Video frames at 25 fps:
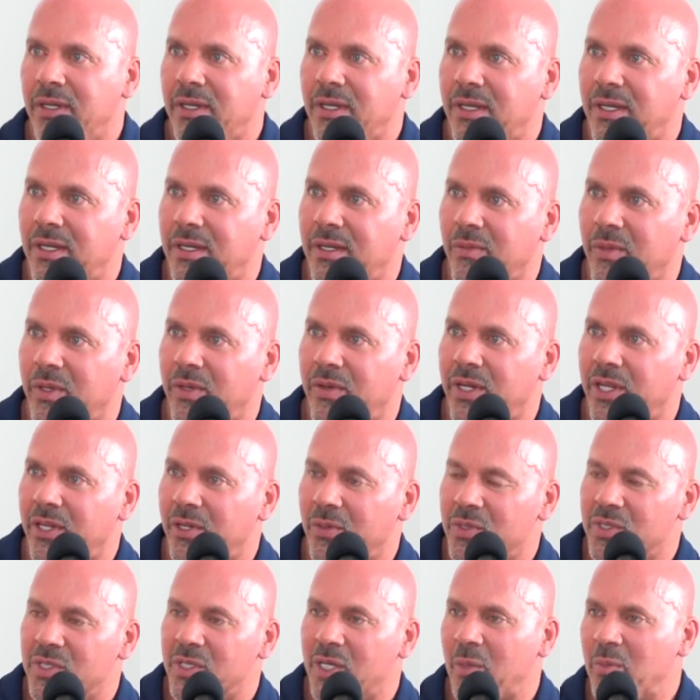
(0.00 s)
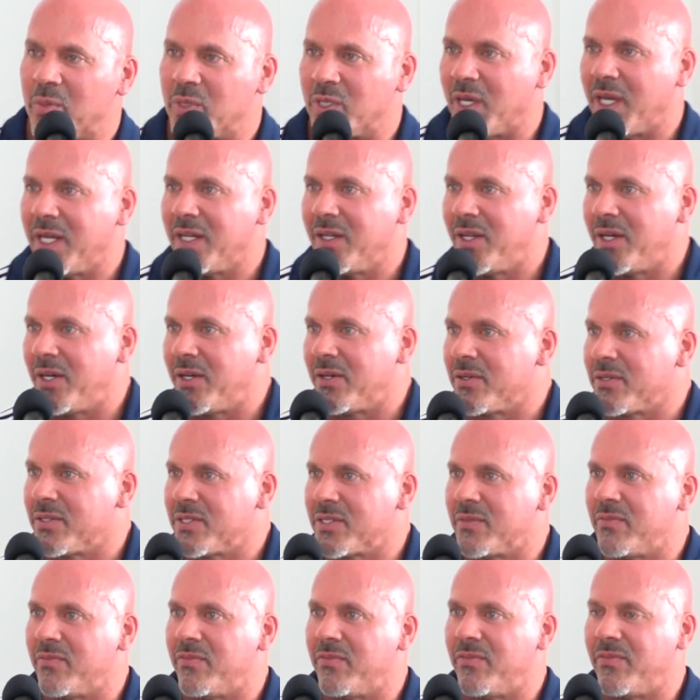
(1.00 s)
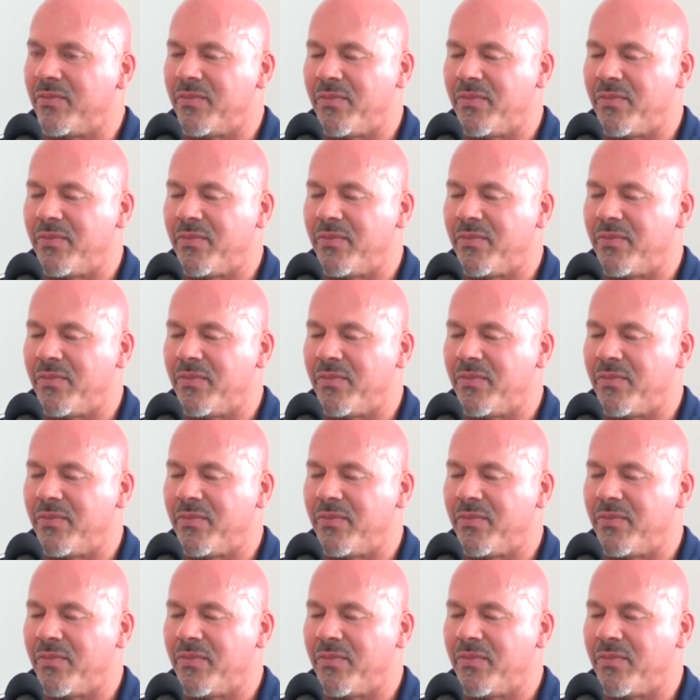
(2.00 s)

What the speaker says: and whether or not there was an upside there, some